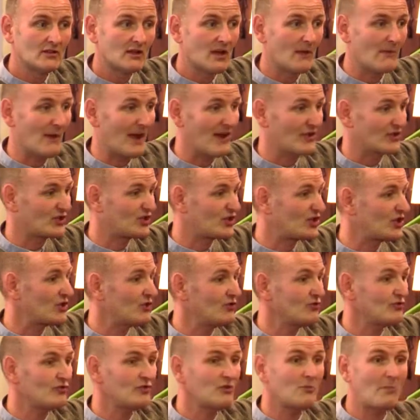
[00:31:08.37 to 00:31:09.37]
About
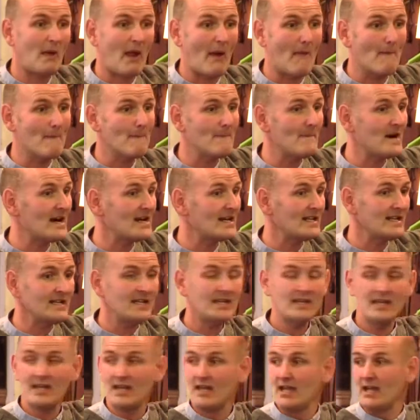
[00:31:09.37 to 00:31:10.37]
children, about money,
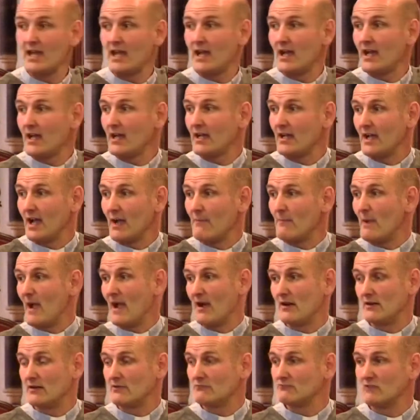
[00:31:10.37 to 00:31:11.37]

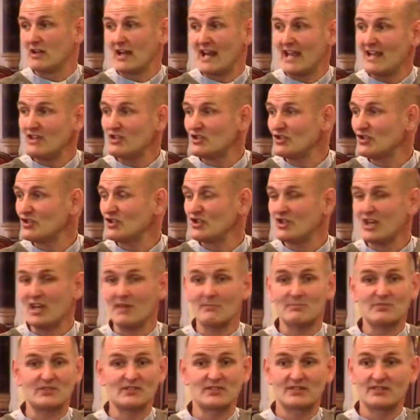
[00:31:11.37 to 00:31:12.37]
about
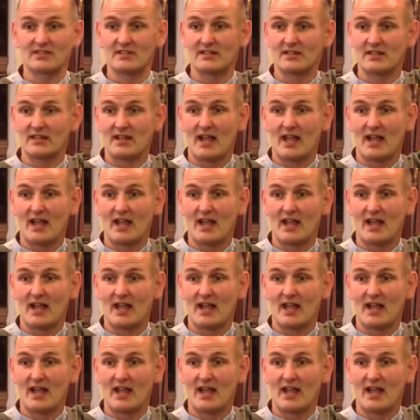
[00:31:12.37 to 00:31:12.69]
relationships,